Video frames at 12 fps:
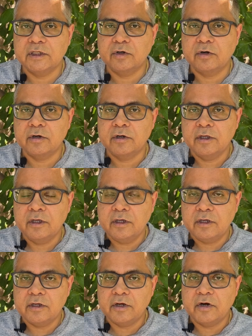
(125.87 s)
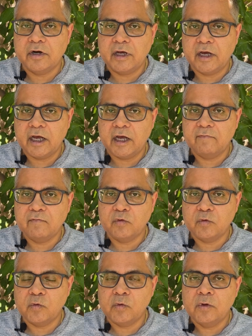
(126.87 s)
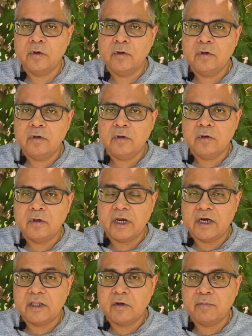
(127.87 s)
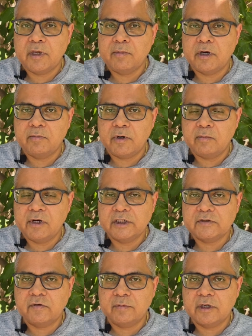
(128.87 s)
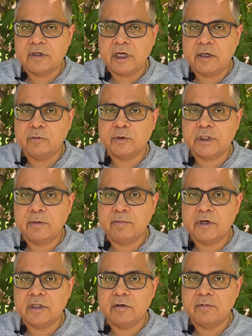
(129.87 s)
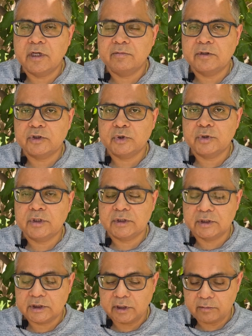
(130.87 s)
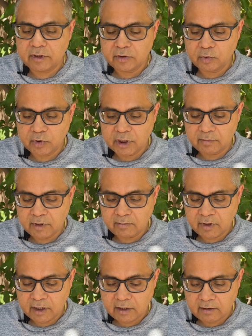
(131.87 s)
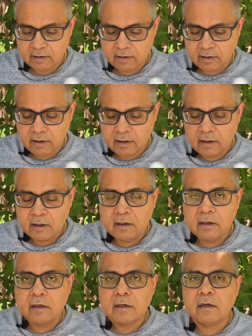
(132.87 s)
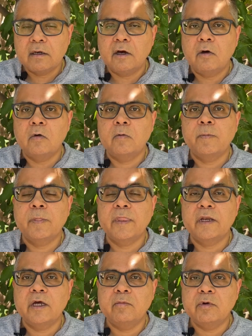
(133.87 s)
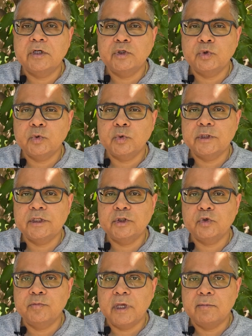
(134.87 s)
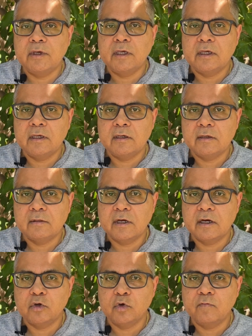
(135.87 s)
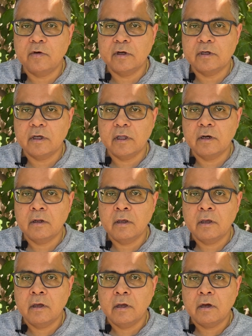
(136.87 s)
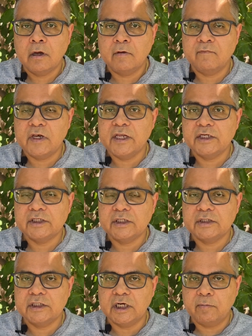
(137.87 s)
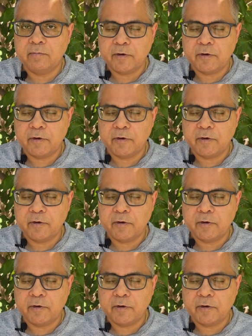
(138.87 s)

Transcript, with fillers: or year and a half to get the paper published from the time you submit the paper. So, this is something to keep in mind. Now, the number two issue may be that you want an affiliation jump.